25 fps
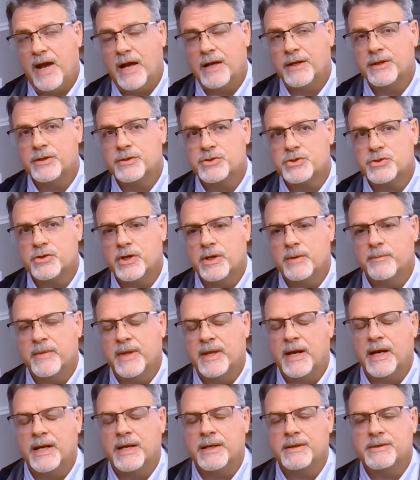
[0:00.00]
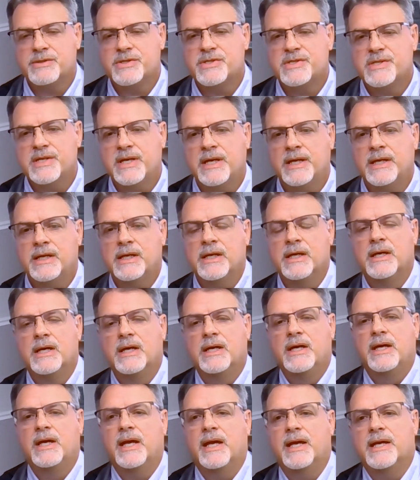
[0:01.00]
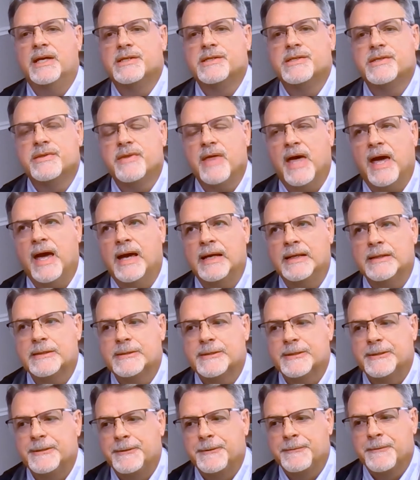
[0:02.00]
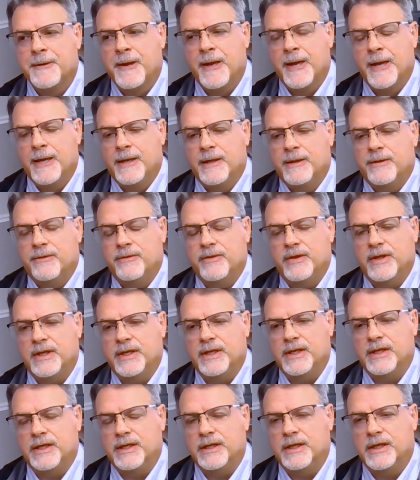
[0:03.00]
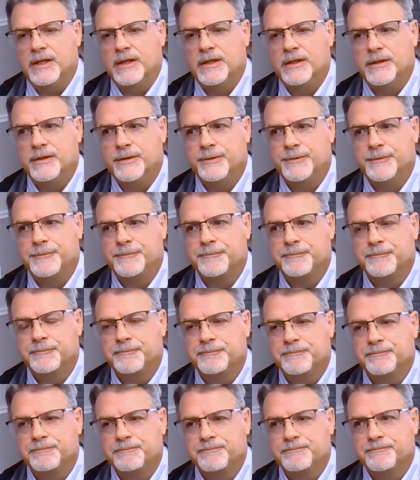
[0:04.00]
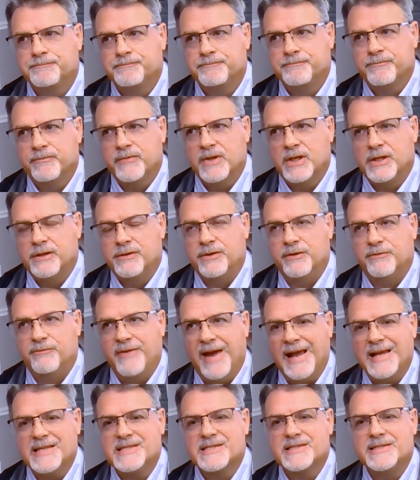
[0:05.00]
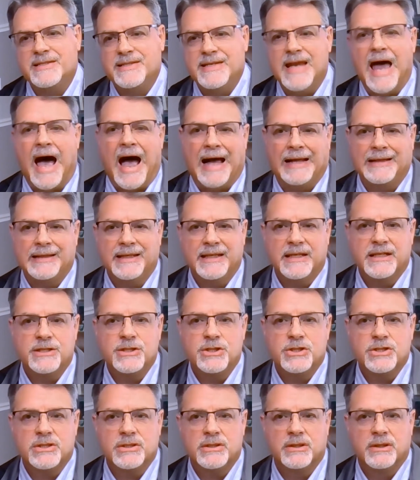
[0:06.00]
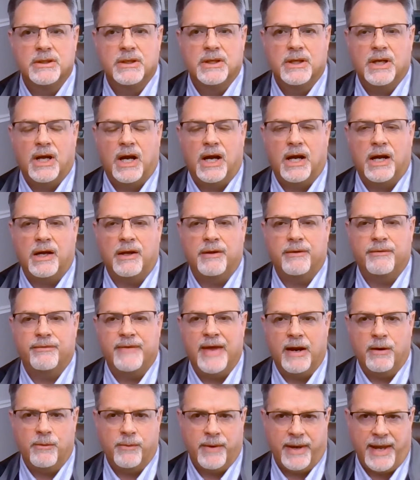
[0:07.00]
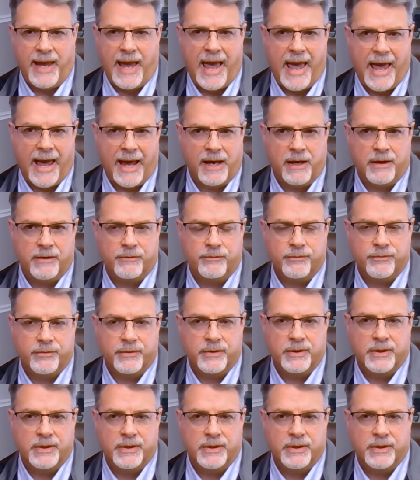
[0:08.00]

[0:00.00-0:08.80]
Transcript: value stream that I see is that the vast knowledge that we have